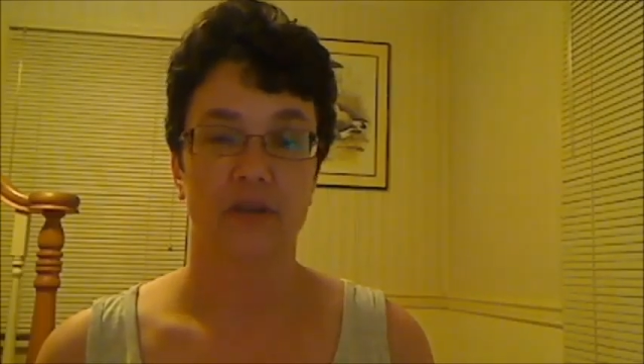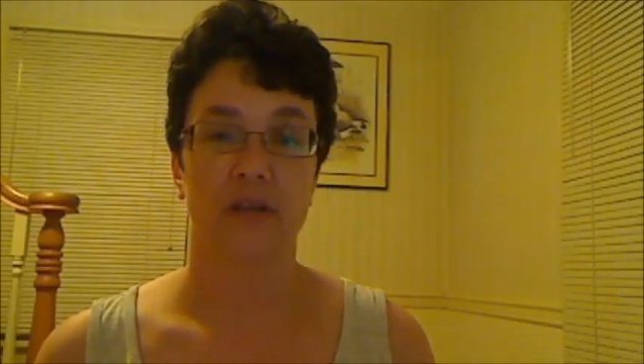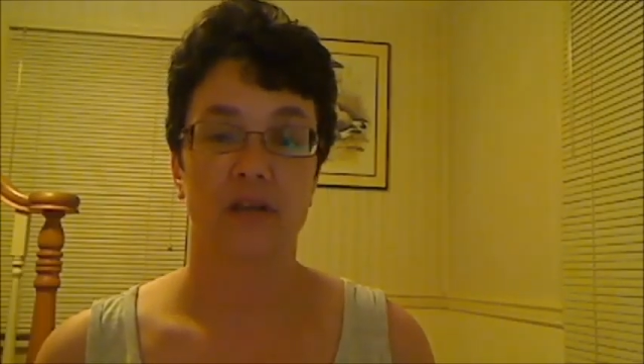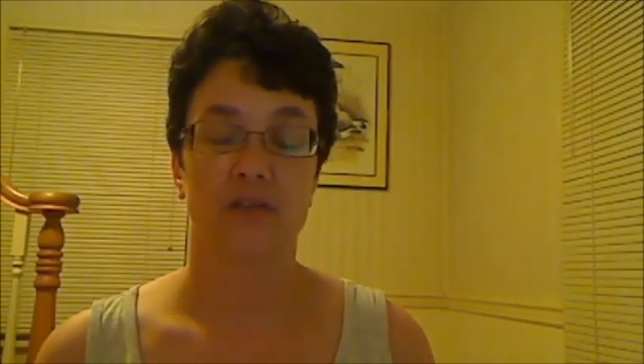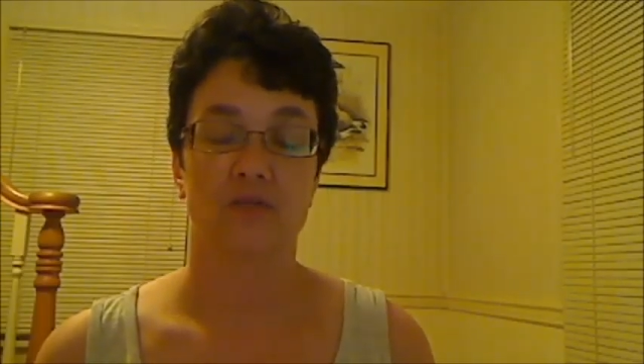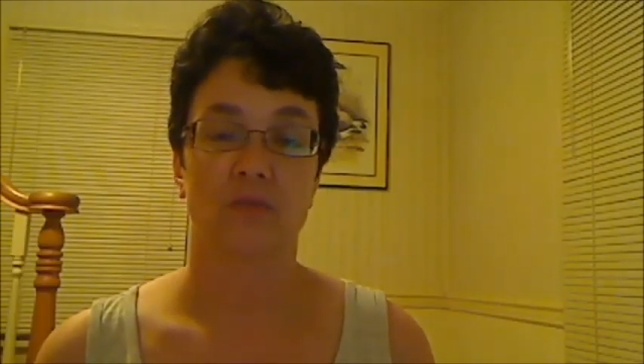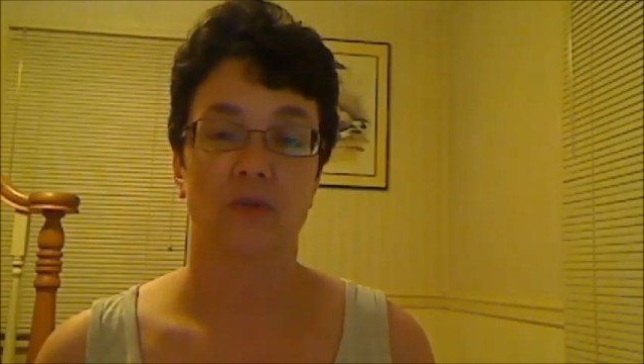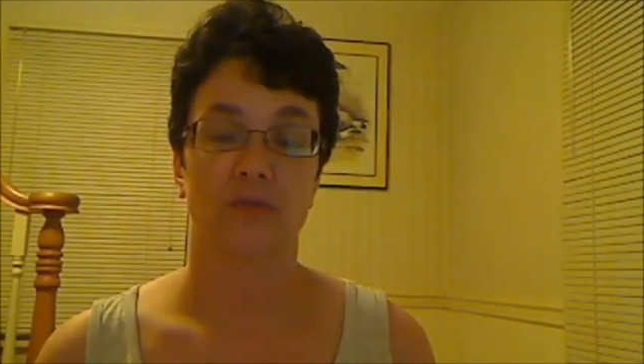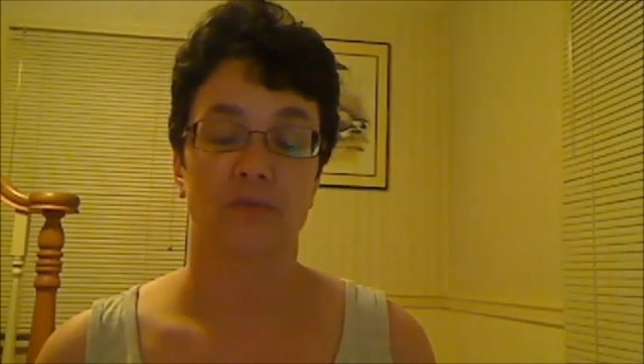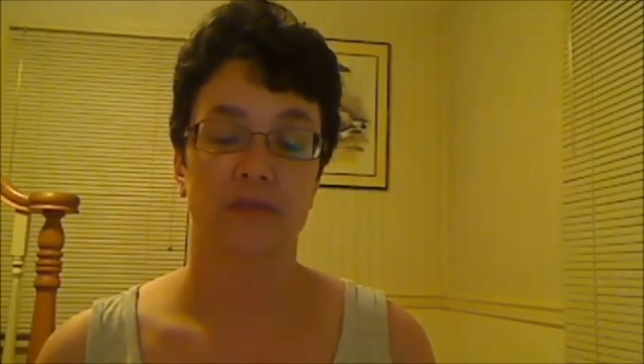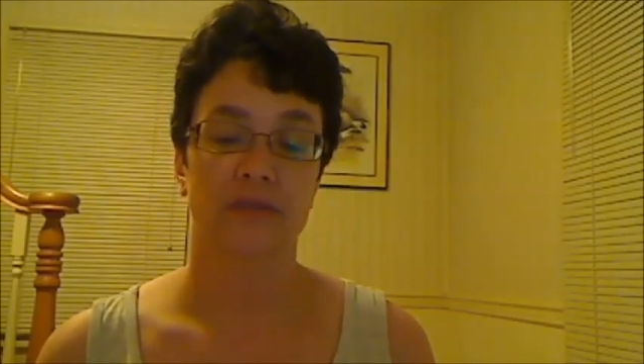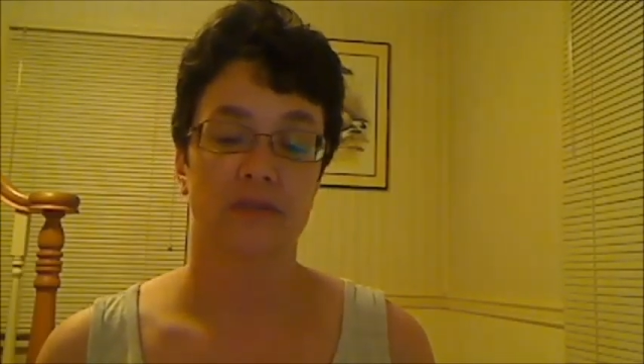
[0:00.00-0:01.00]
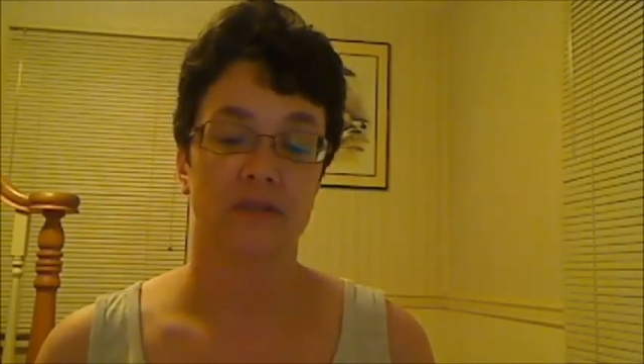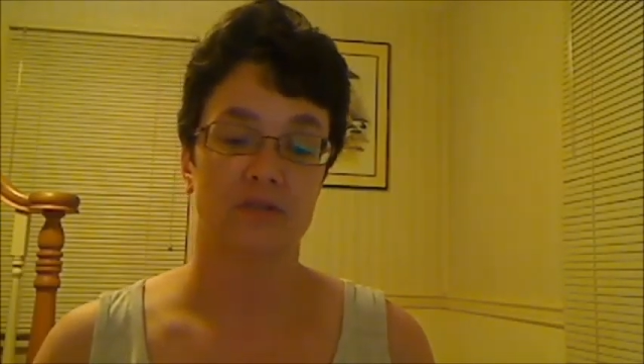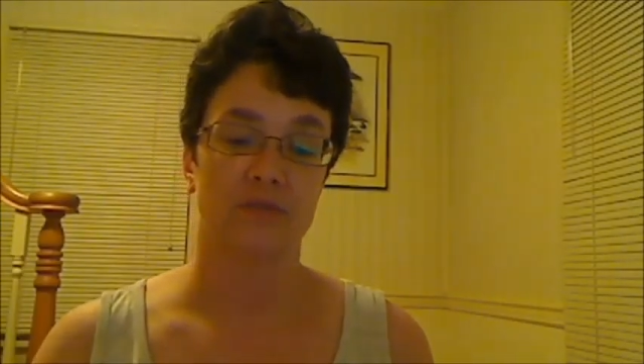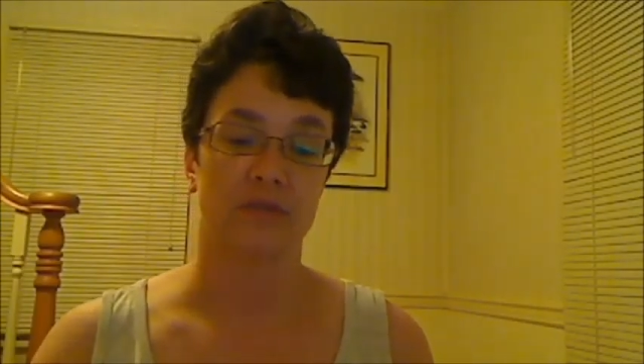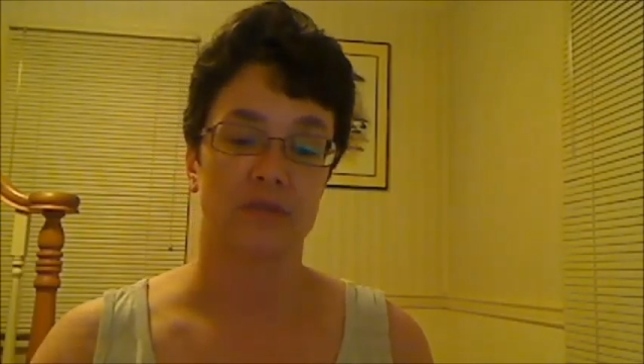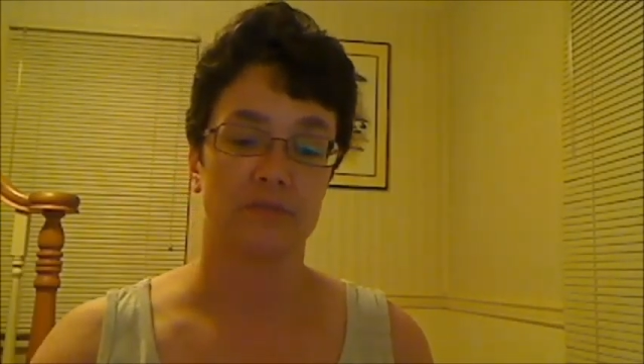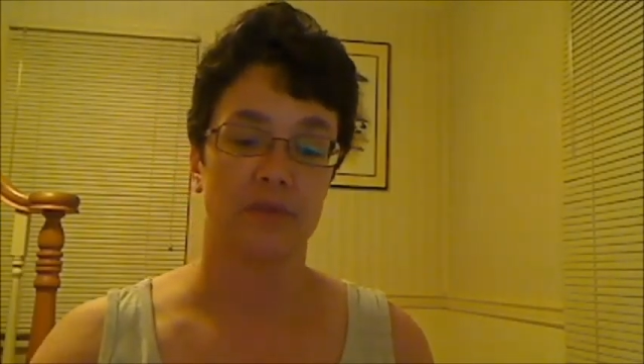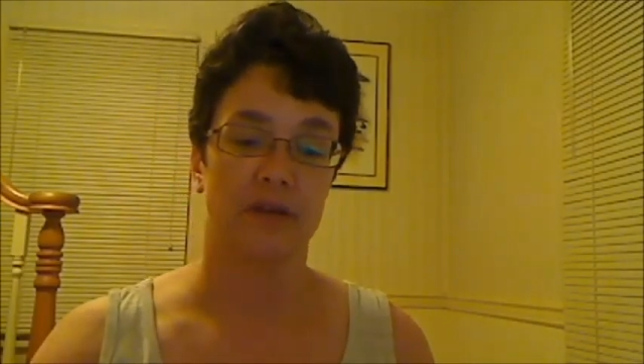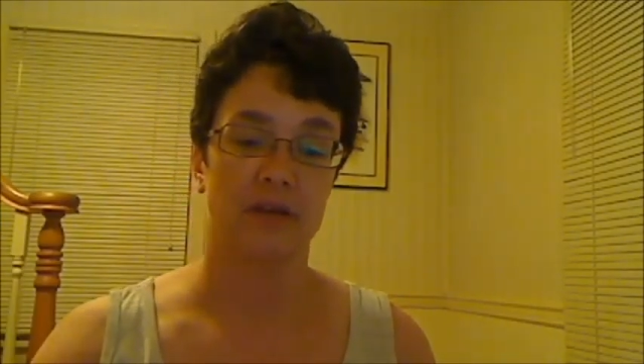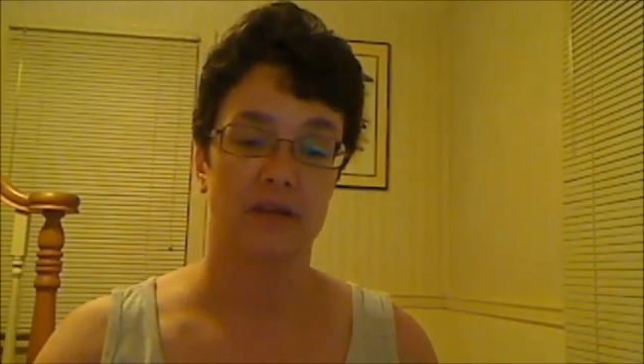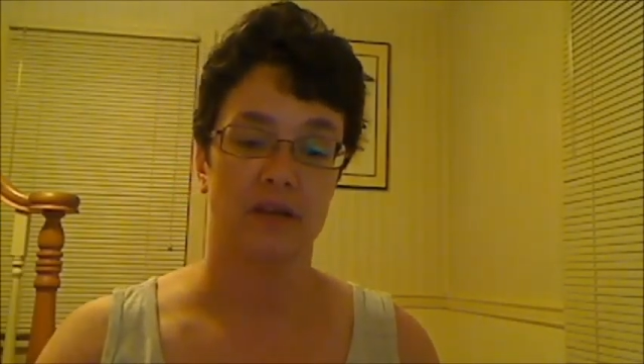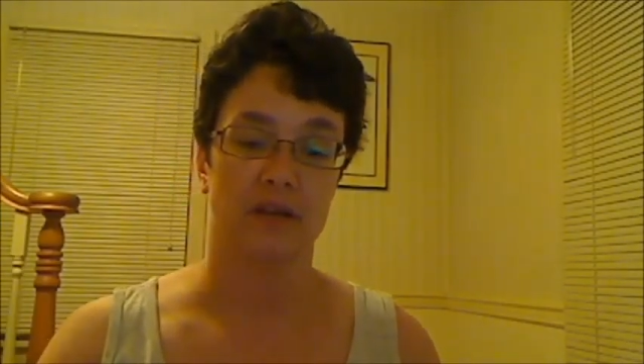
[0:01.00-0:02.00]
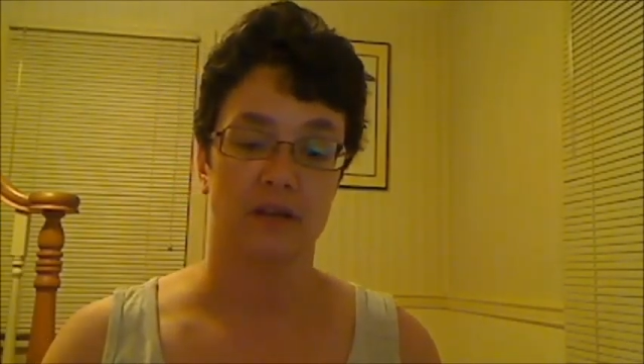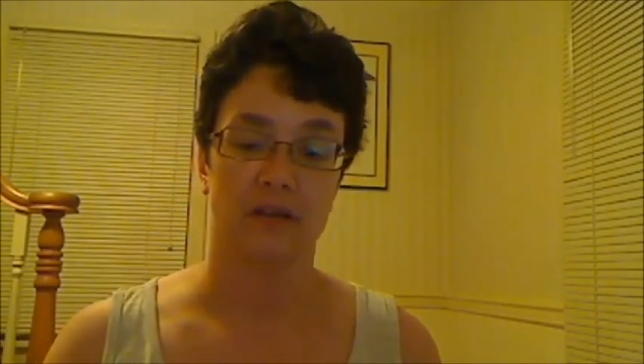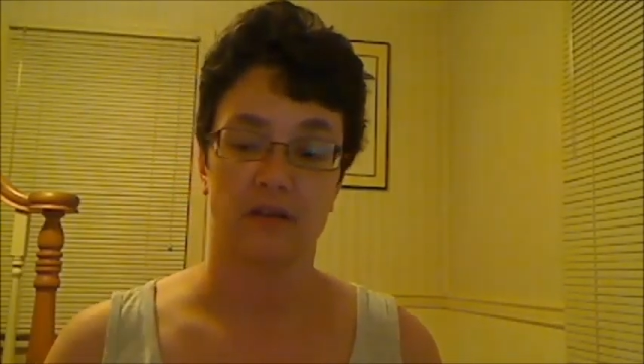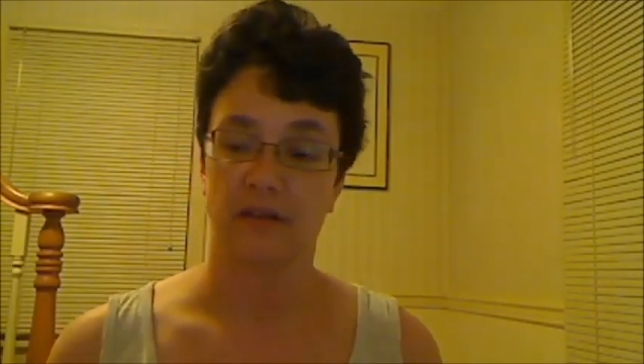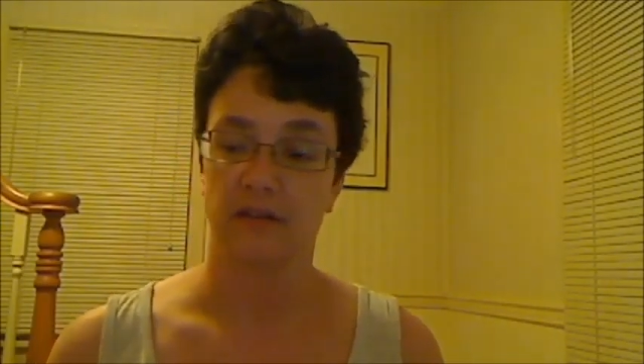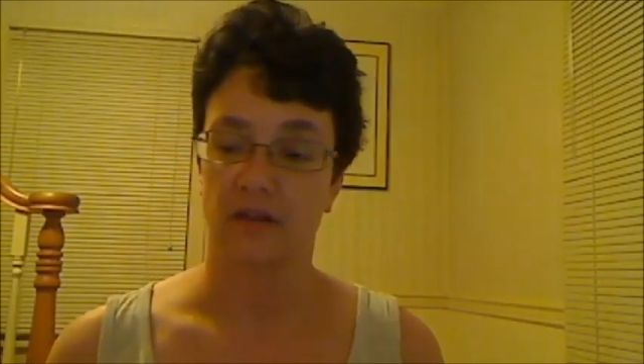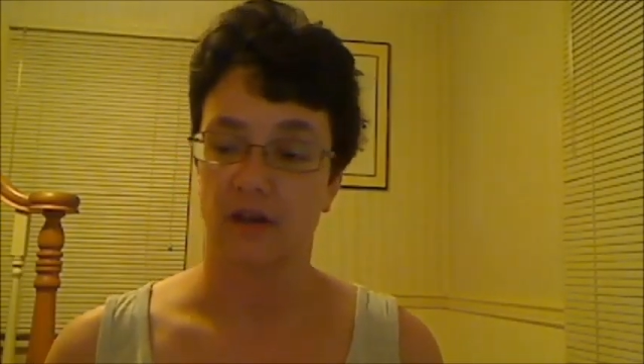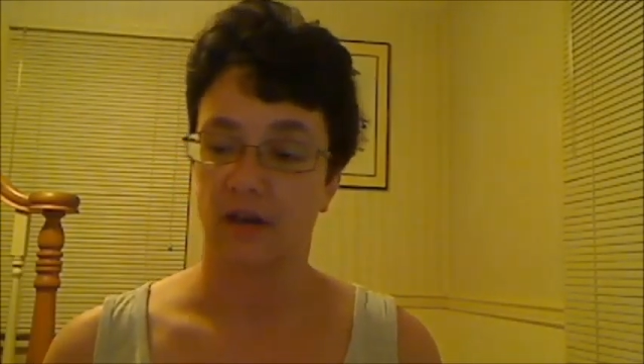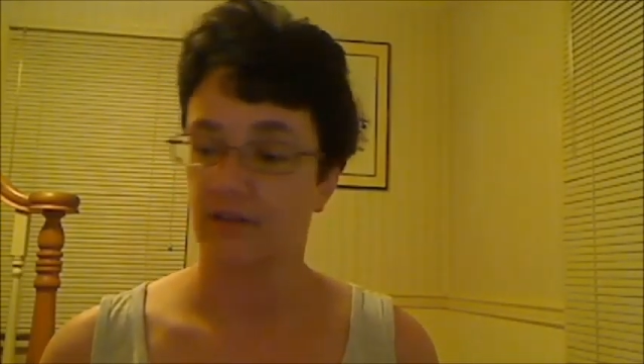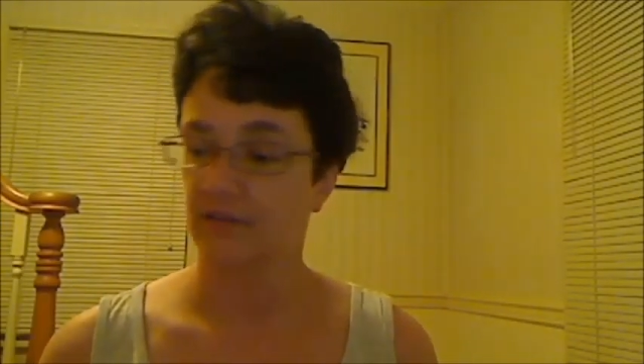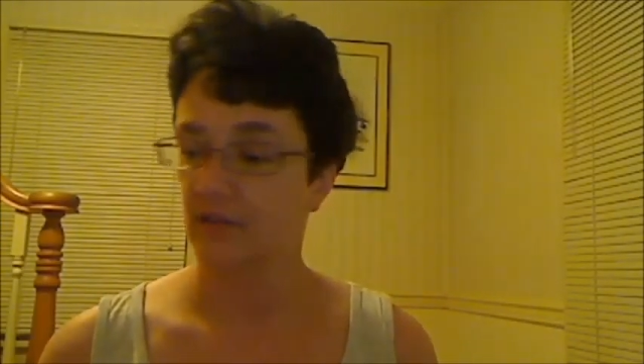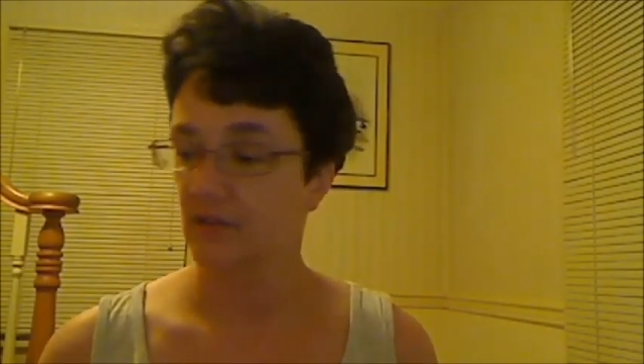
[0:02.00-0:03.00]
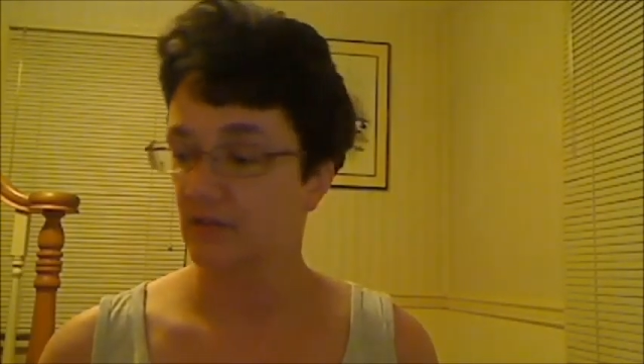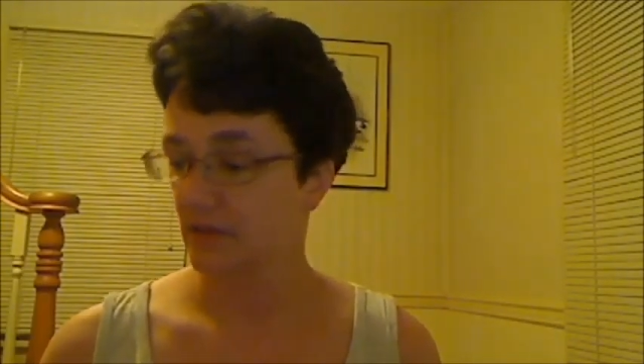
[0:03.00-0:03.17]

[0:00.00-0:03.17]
It's well written. It's written by uh, an author.